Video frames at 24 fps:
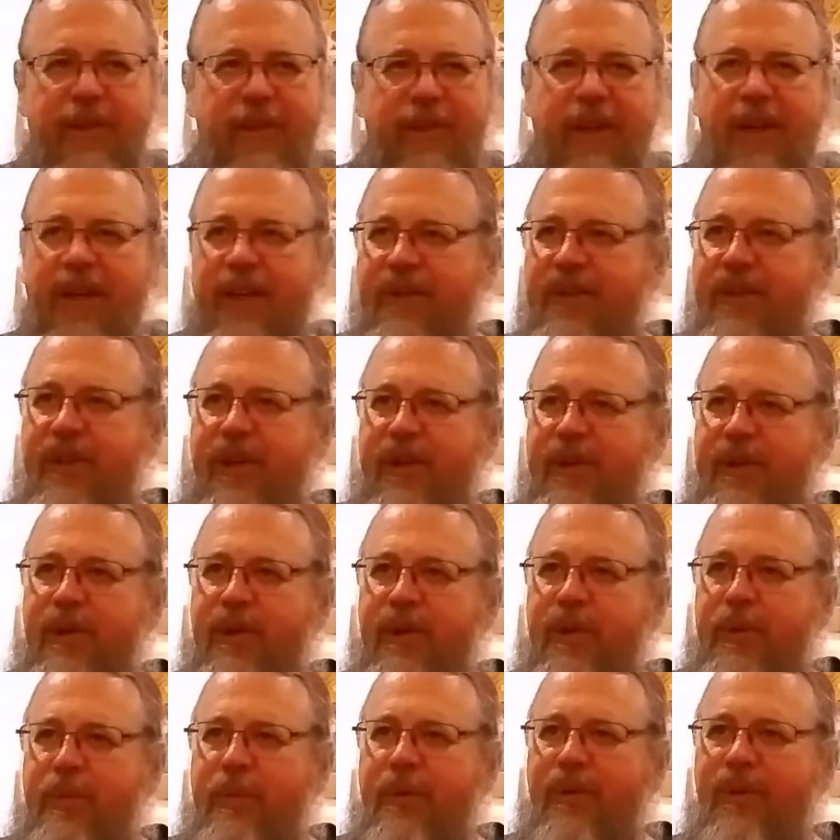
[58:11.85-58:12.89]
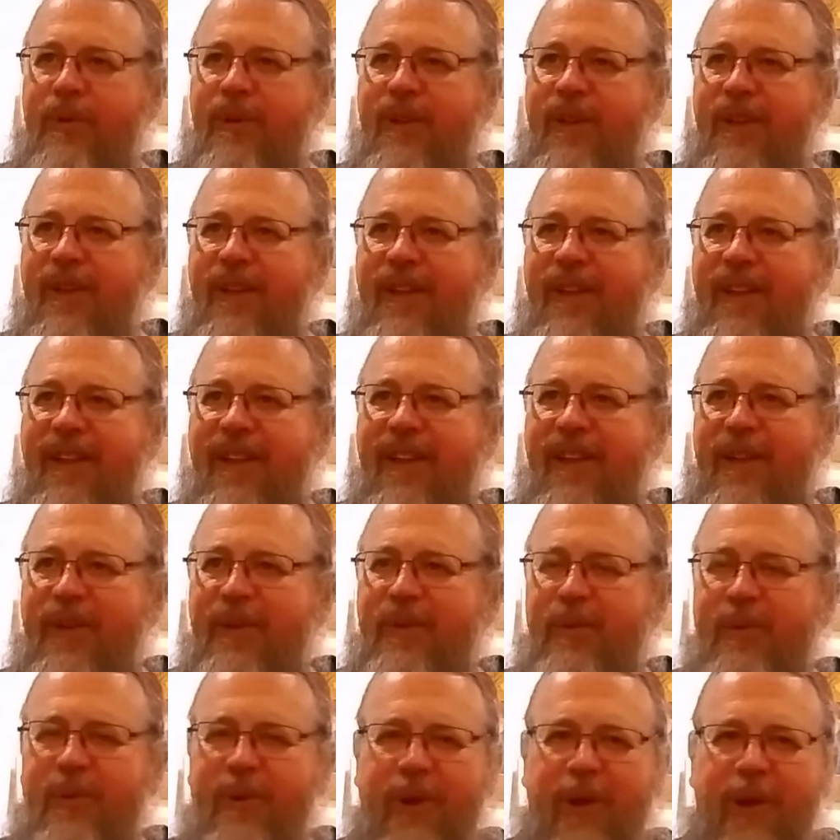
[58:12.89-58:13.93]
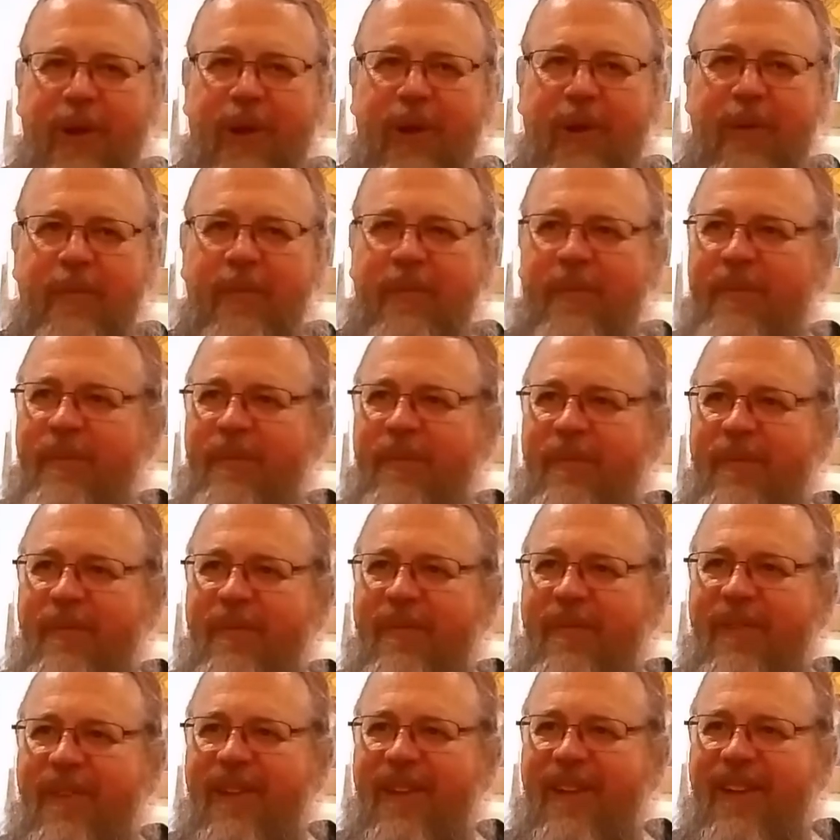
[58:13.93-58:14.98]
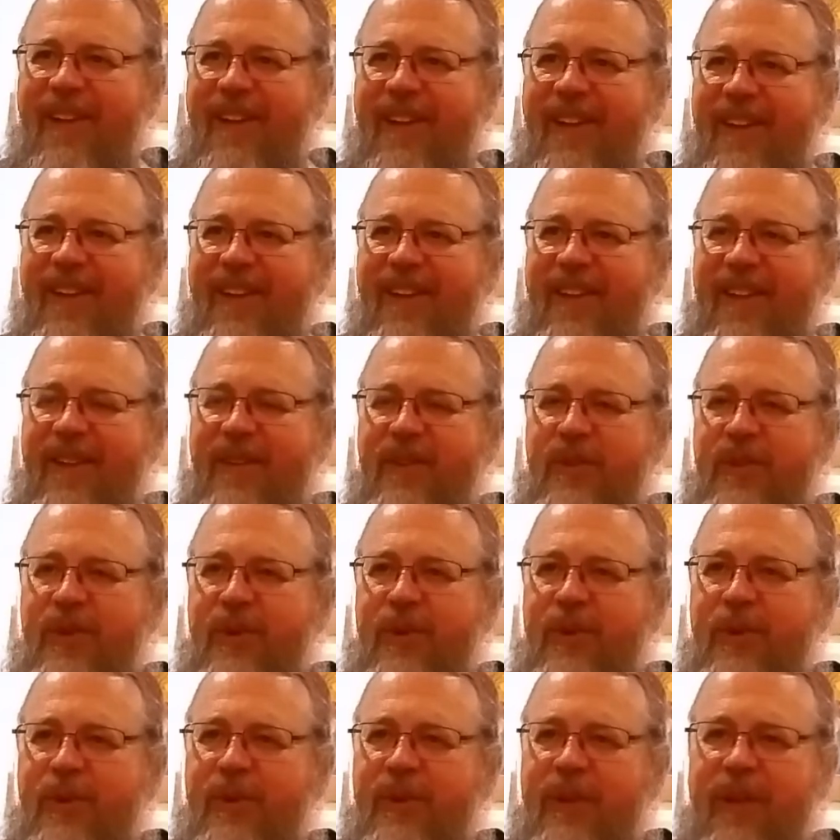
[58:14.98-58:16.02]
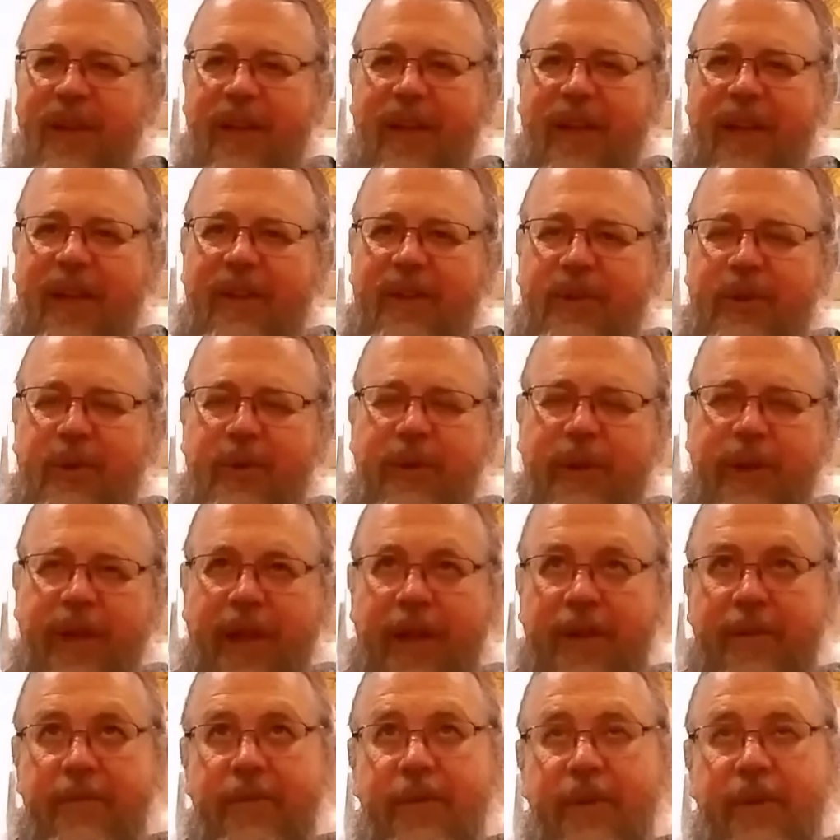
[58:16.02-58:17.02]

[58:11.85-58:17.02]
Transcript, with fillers: Constantinople, and um, uh, and so and so he had a